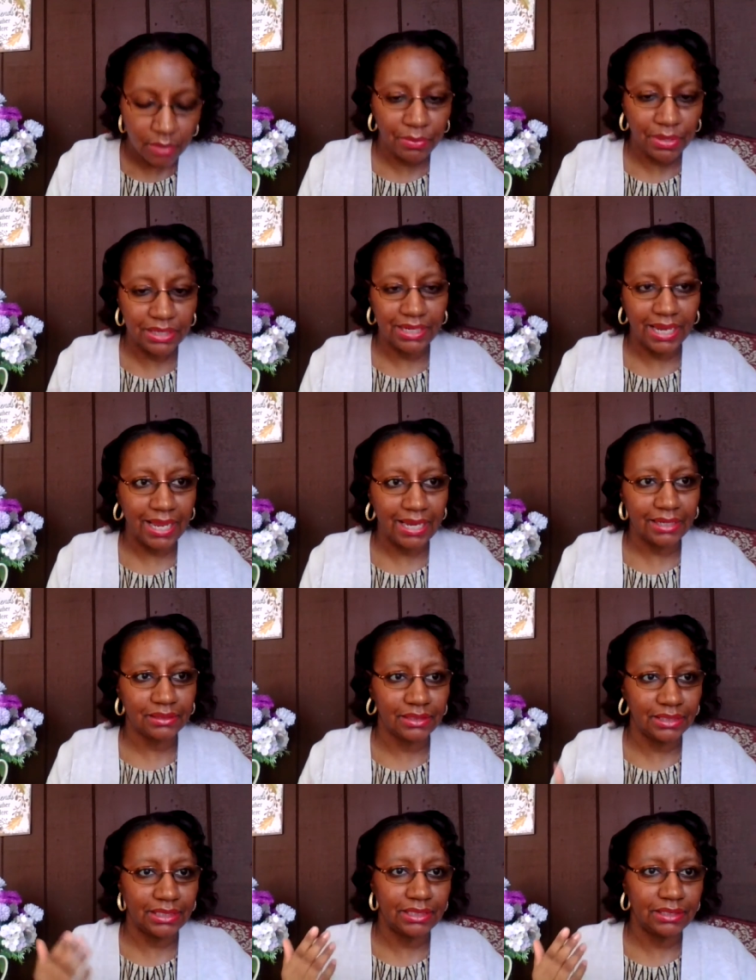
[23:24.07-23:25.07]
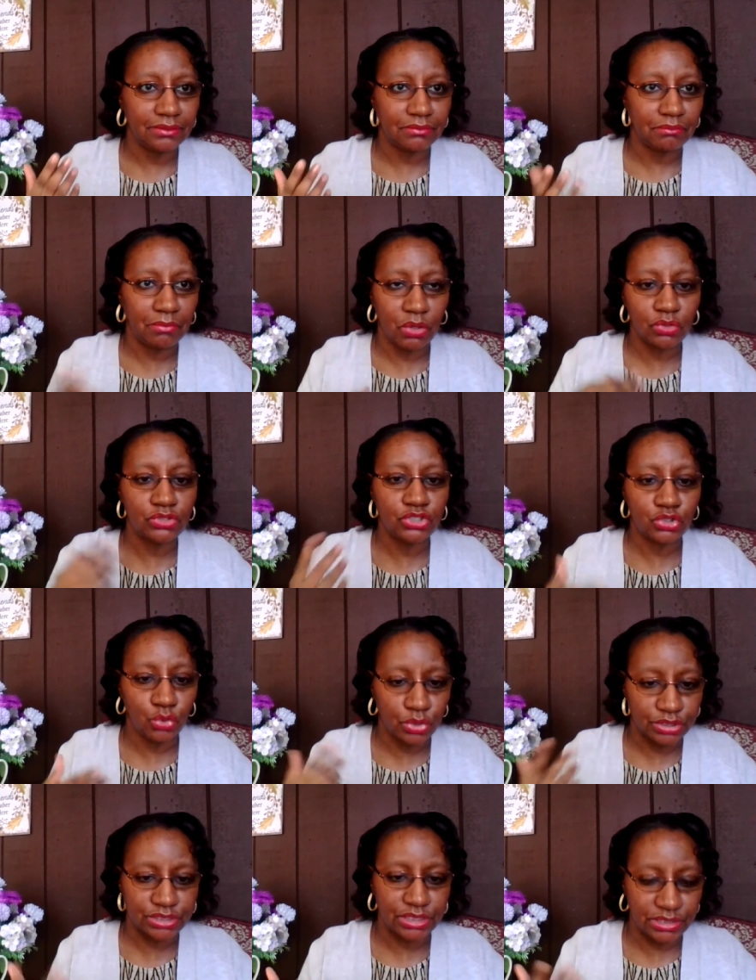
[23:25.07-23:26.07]
But likely most
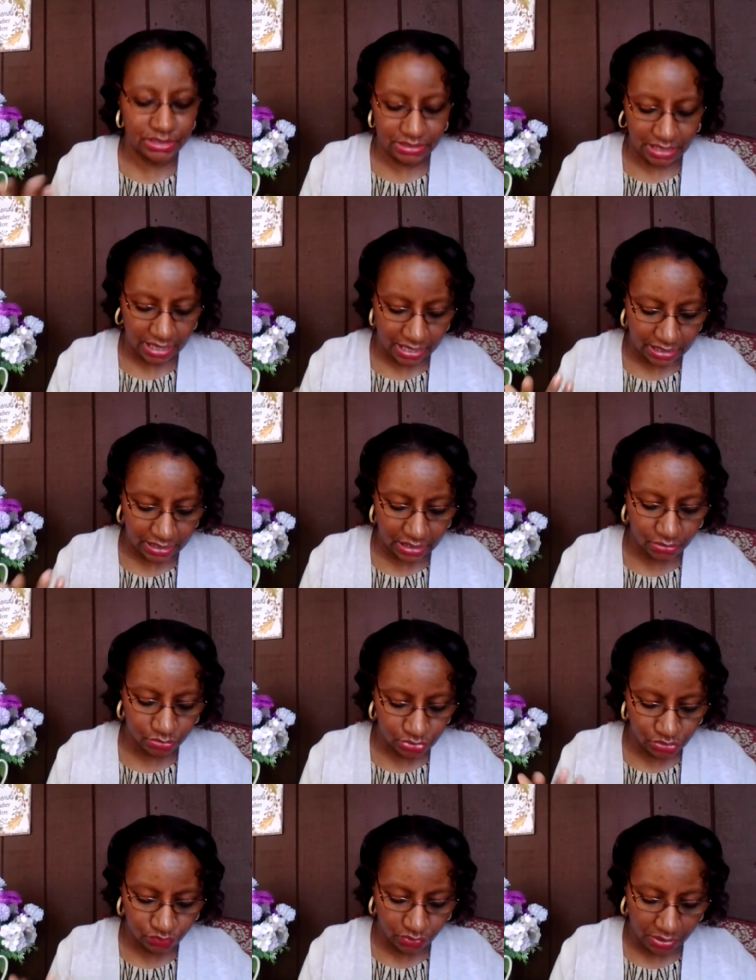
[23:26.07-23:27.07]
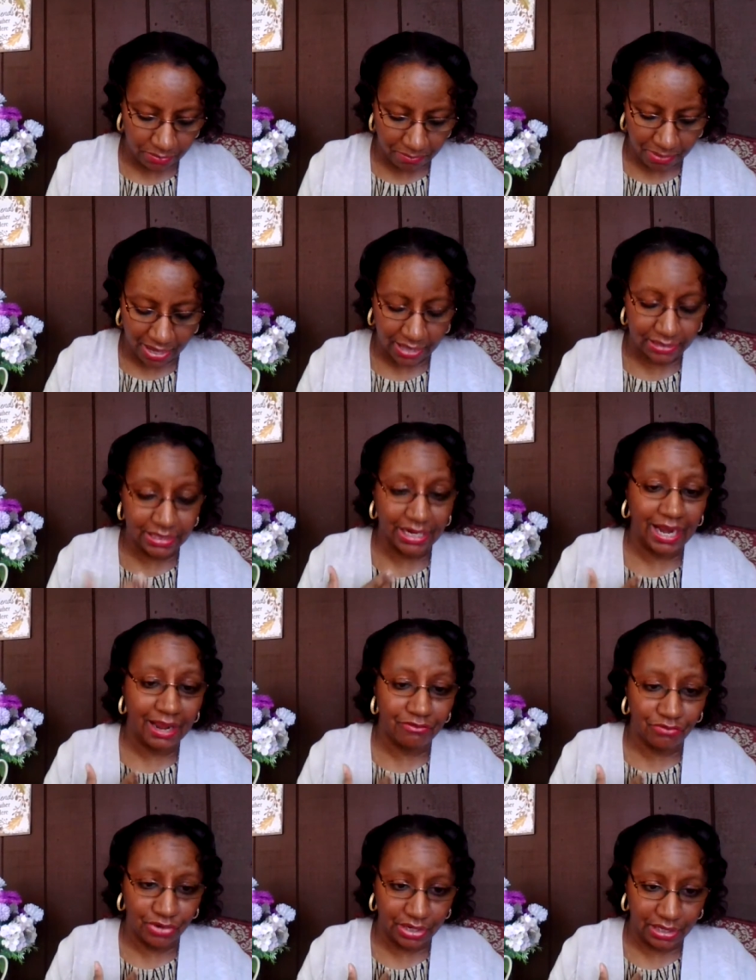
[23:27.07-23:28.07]
sources say it was written by that I
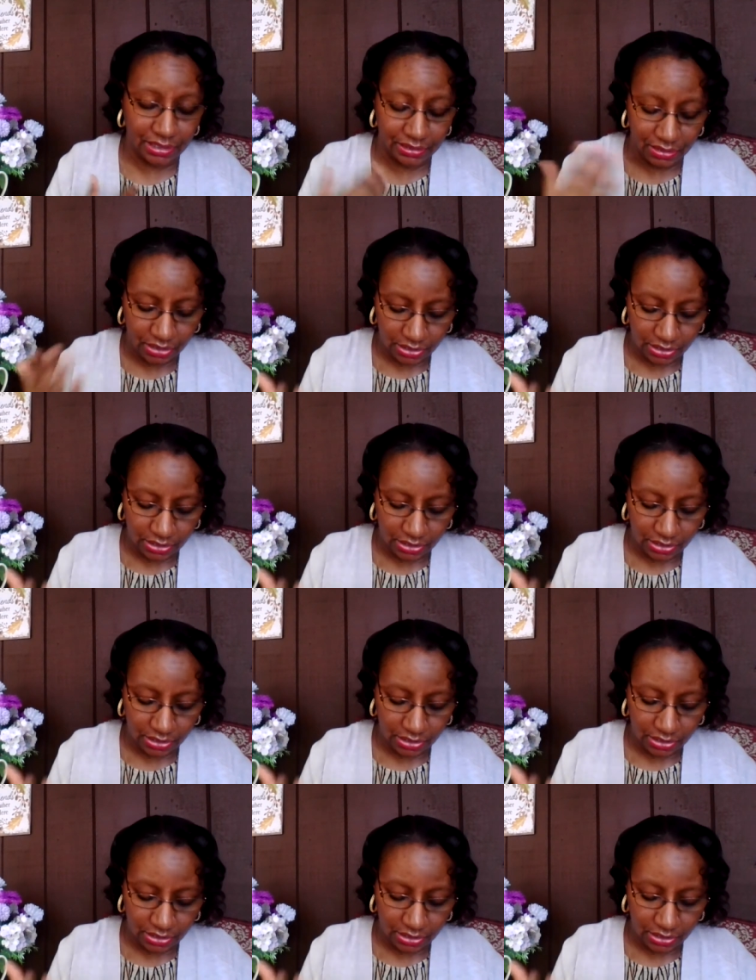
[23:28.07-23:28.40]
read